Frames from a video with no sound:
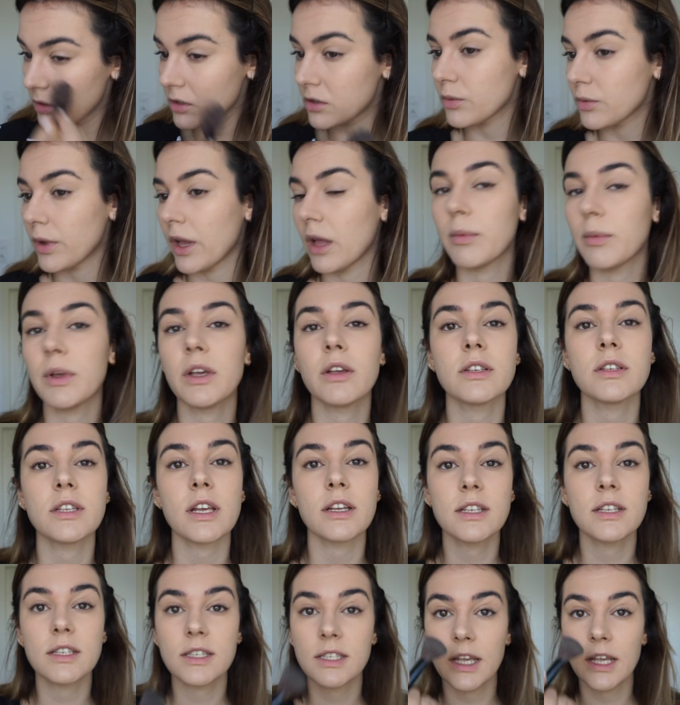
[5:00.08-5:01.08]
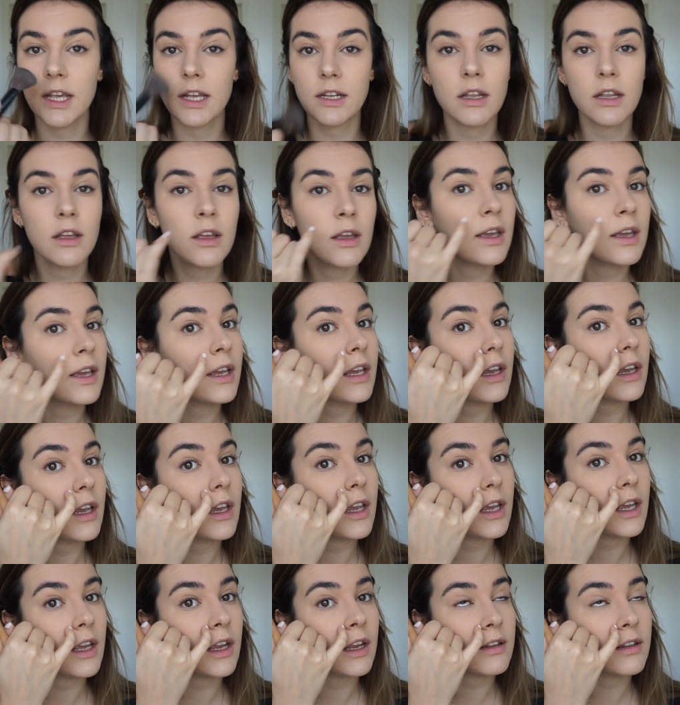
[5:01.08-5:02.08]
as well because as I said
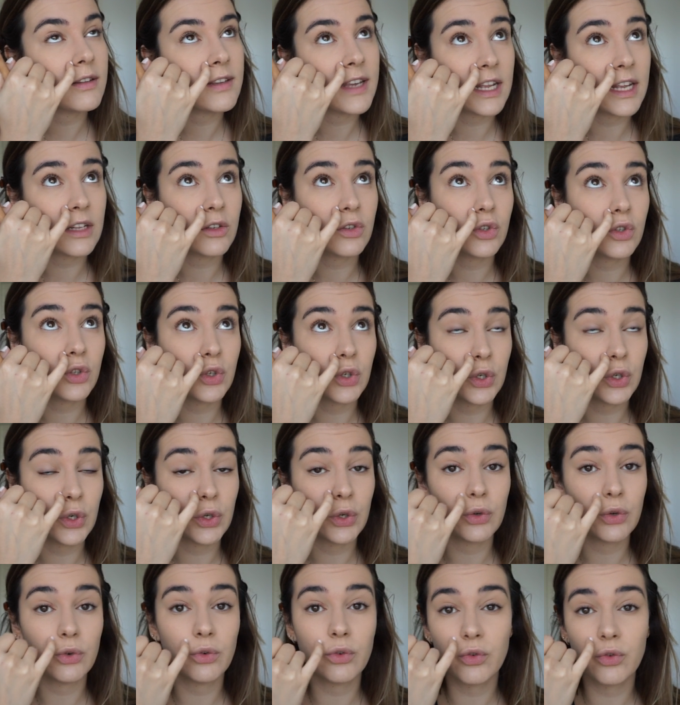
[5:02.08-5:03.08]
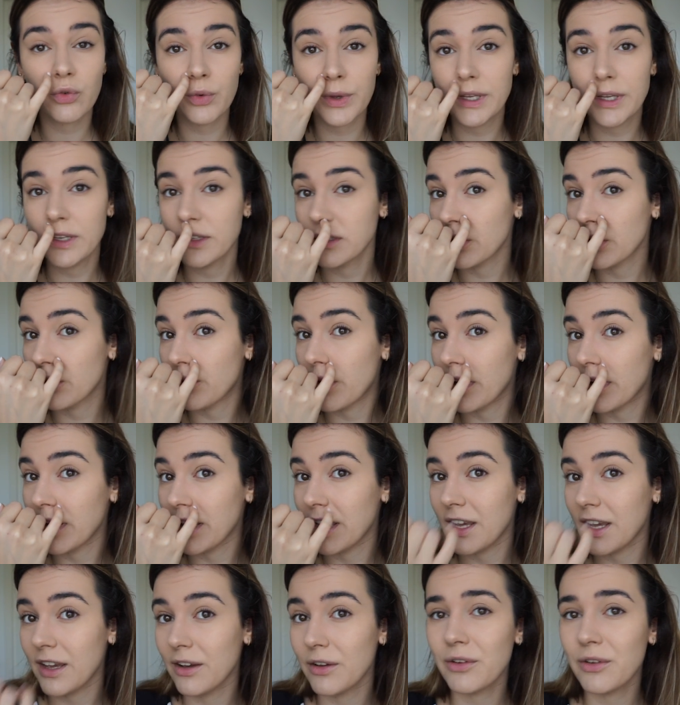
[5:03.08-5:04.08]
it tends to crease around
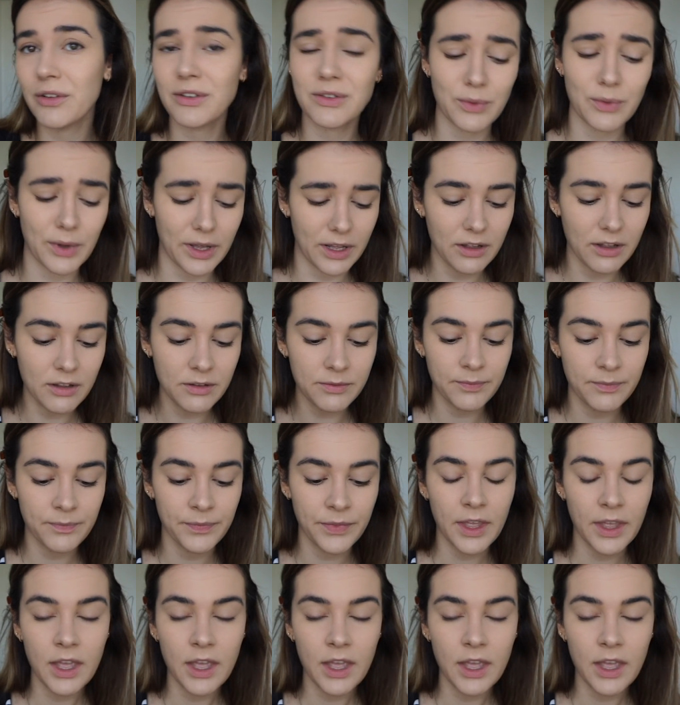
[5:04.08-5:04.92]
here as well